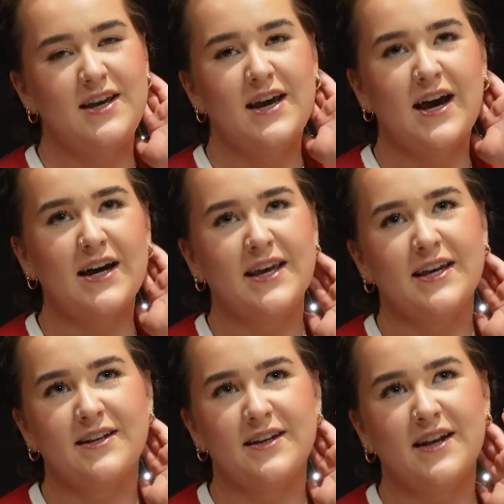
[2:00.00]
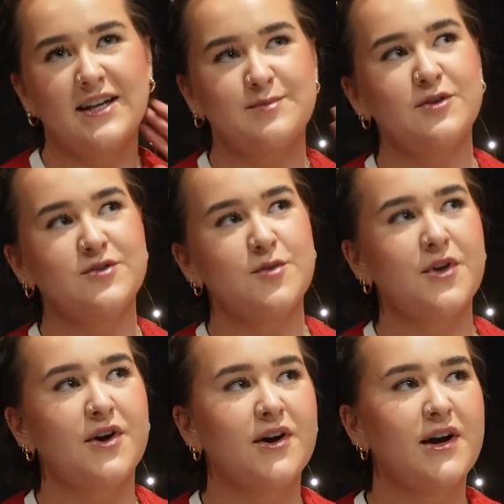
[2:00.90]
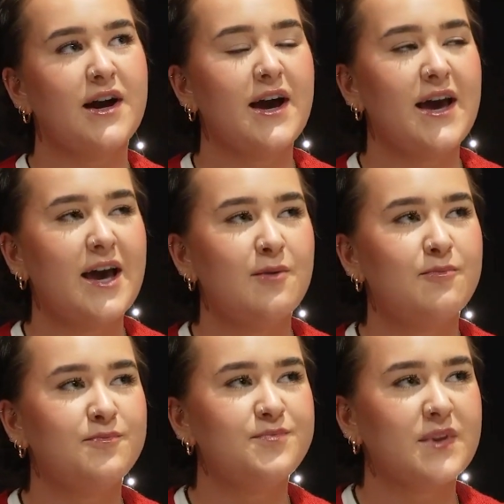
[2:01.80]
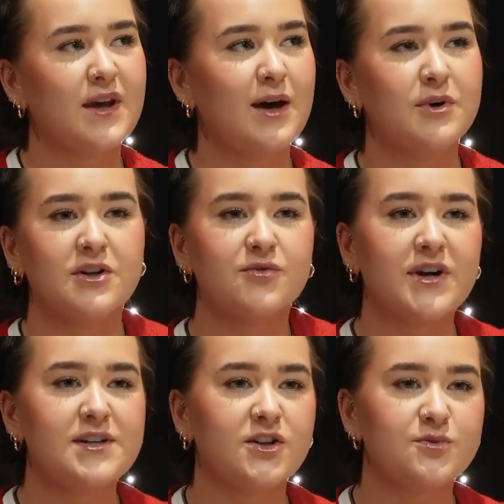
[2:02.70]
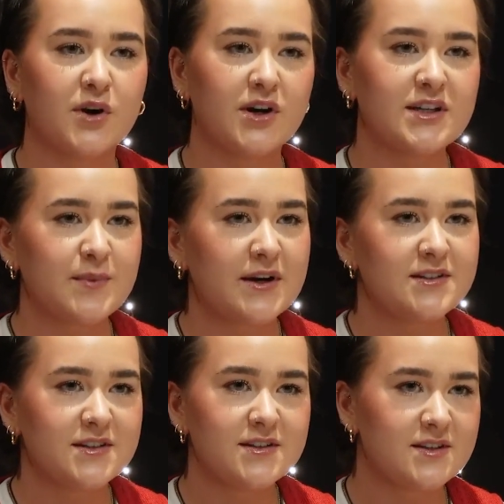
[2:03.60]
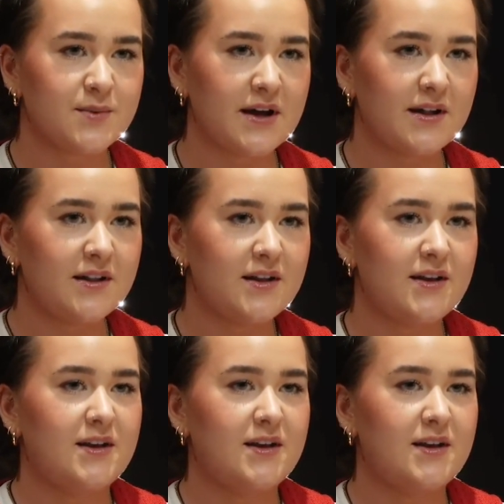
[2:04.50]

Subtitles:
And then I suppose from there, I wanted to research work experiences as well,